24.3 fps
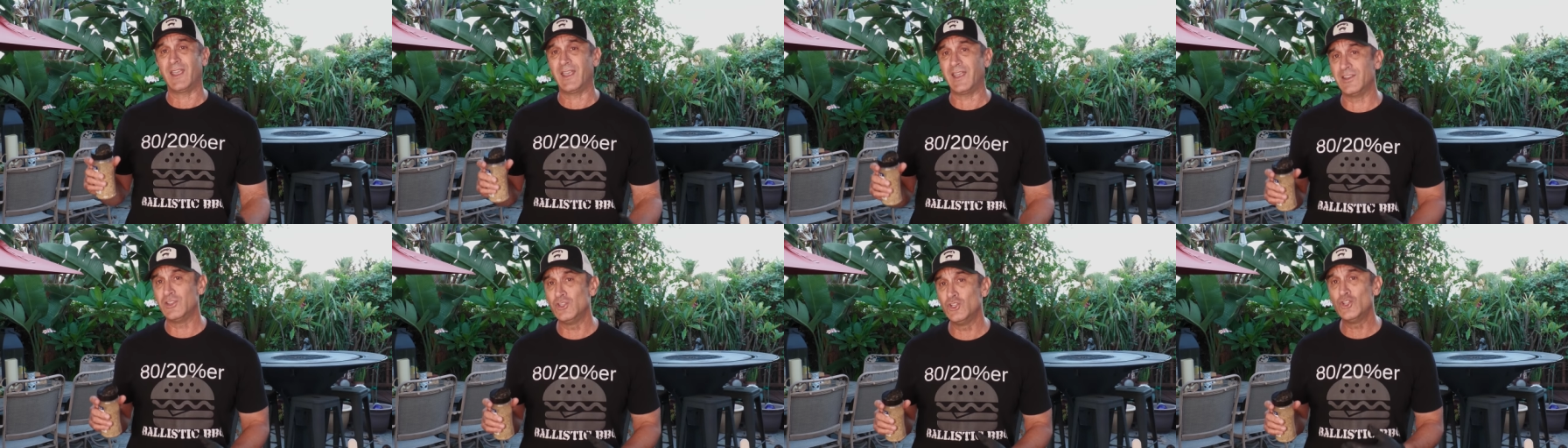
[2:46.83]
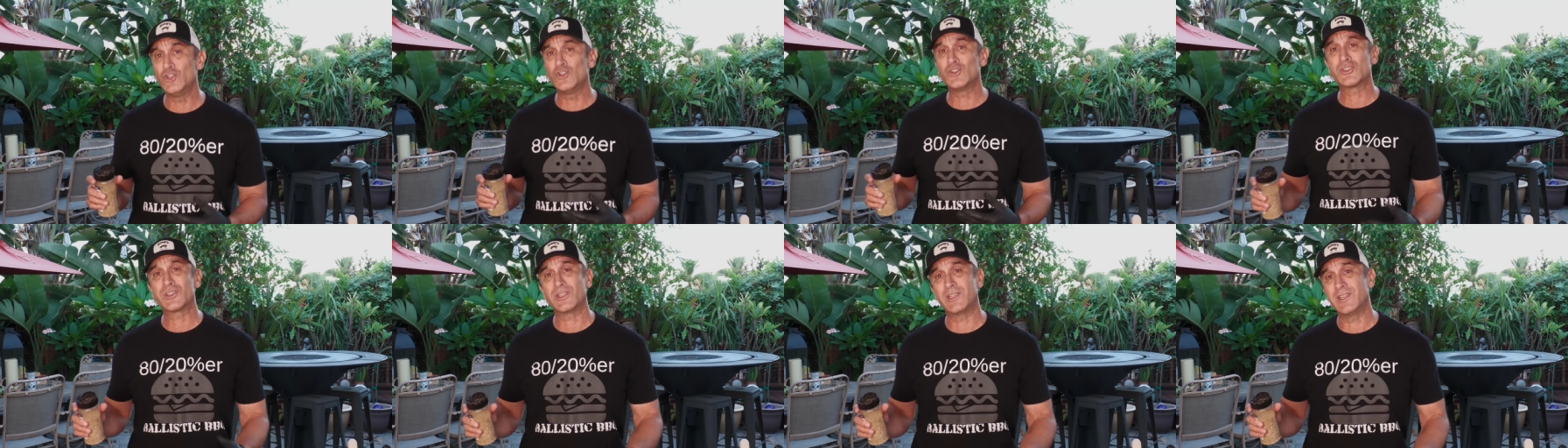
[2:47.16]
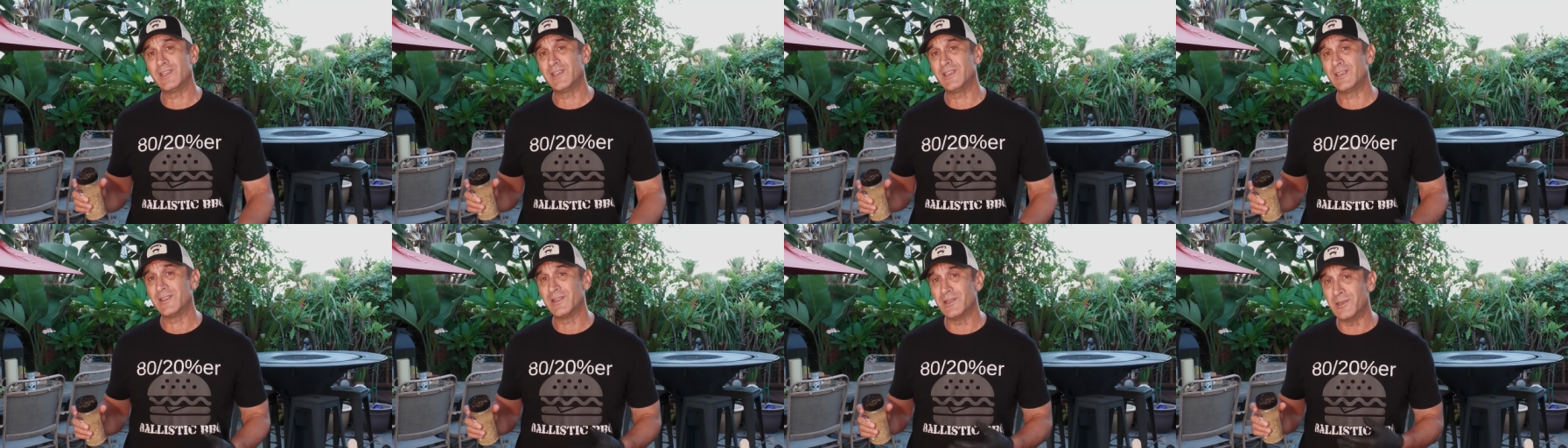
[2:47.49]
and
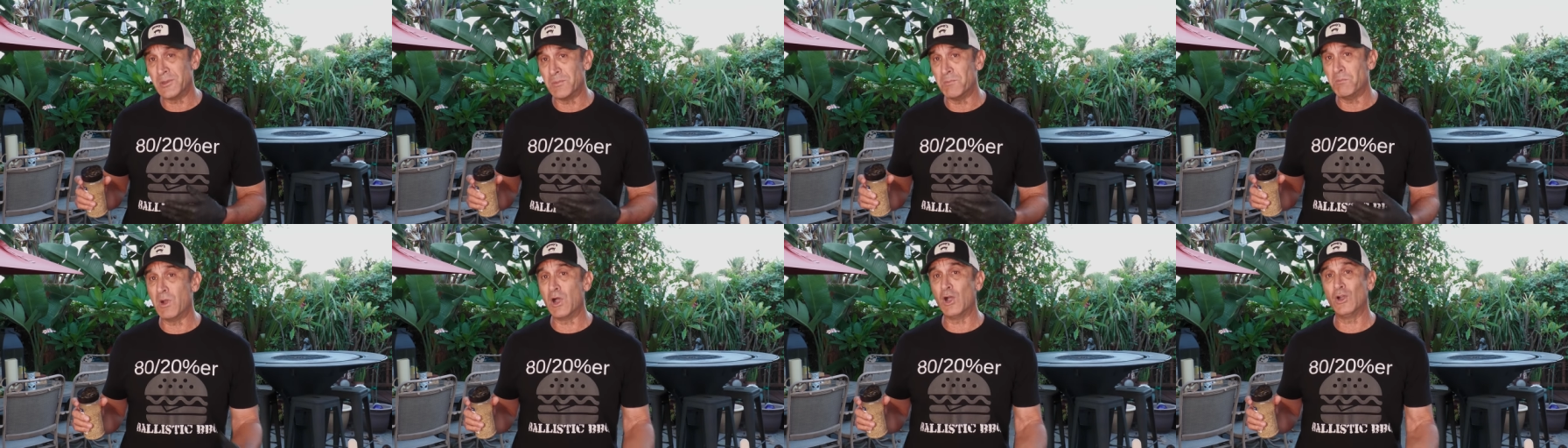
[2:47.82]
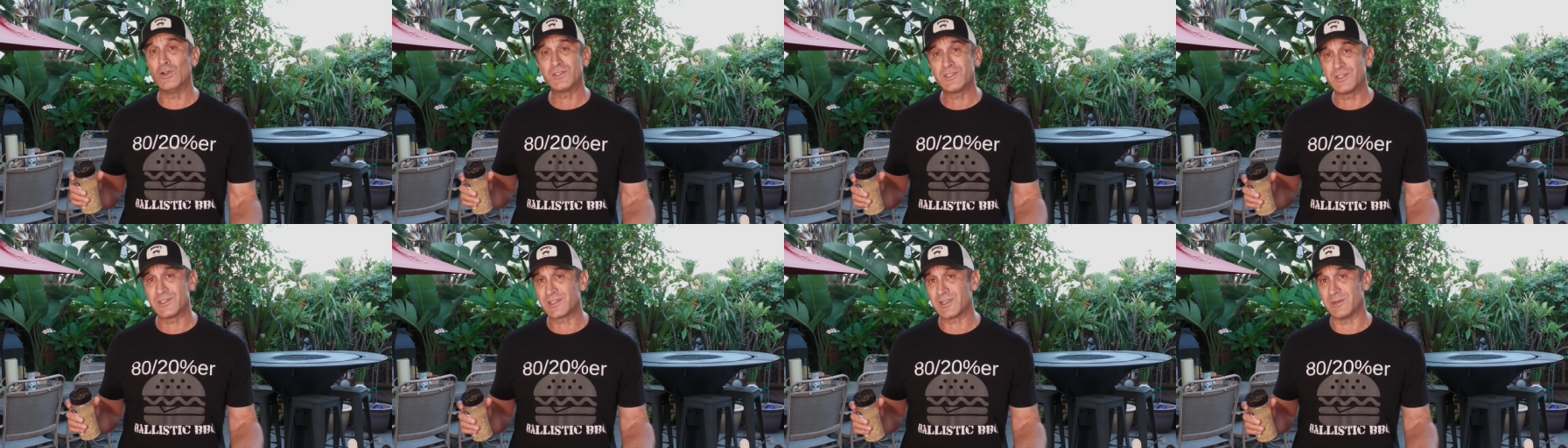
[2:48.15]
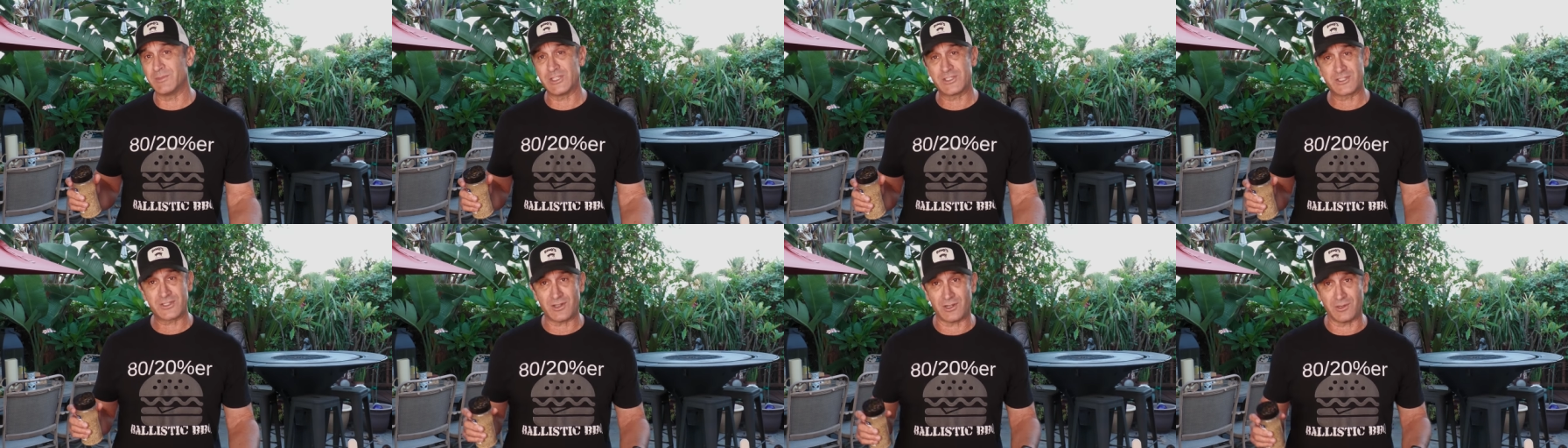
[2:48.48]
usually the most is gonna
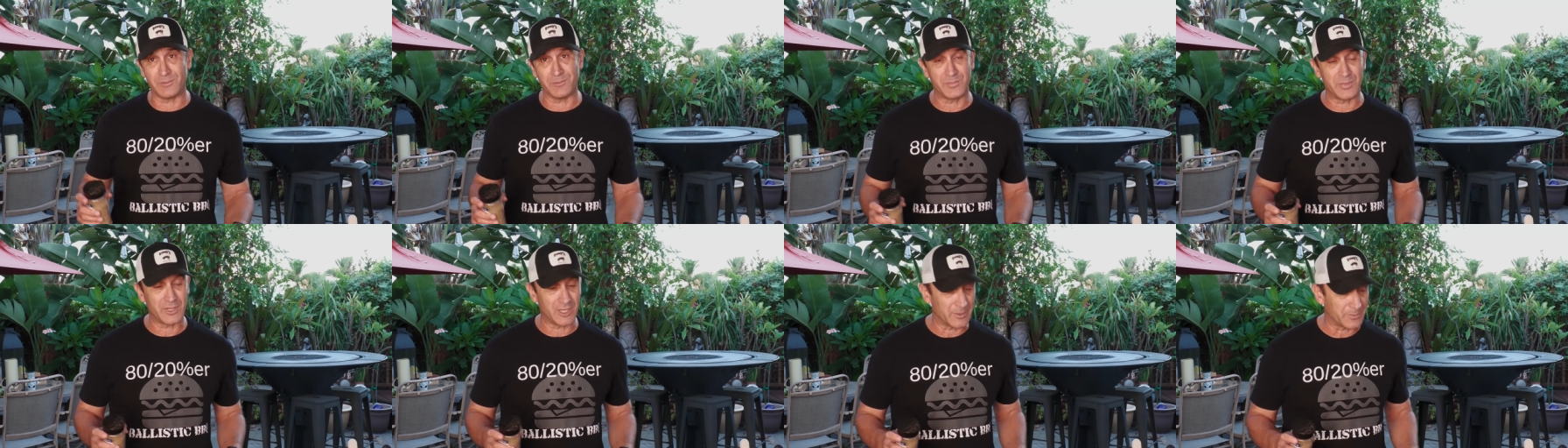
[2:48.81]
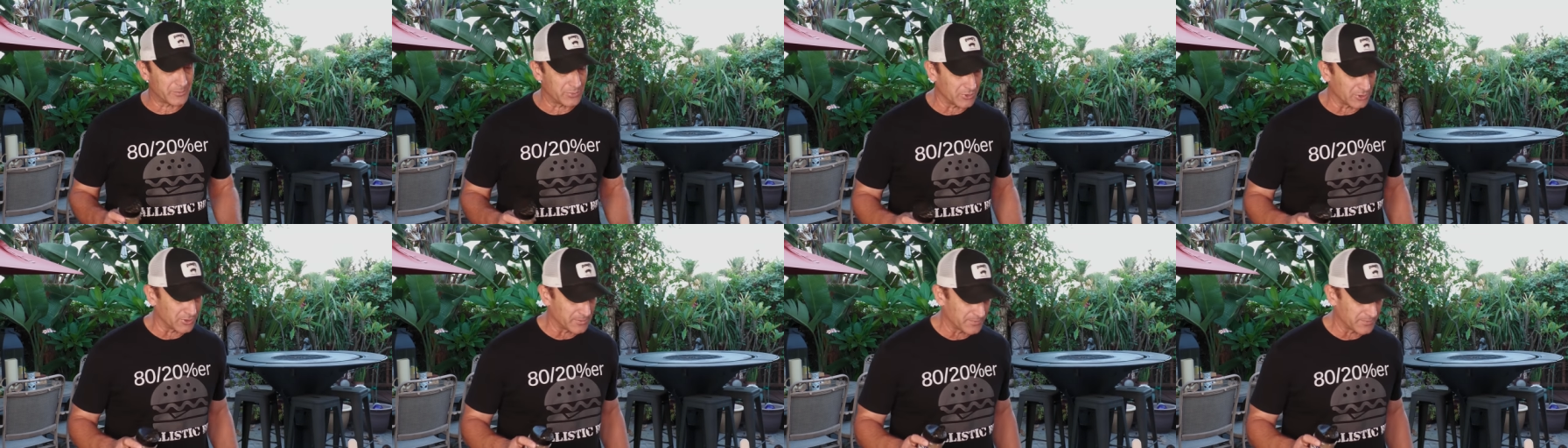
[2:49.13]
be salt and pepper.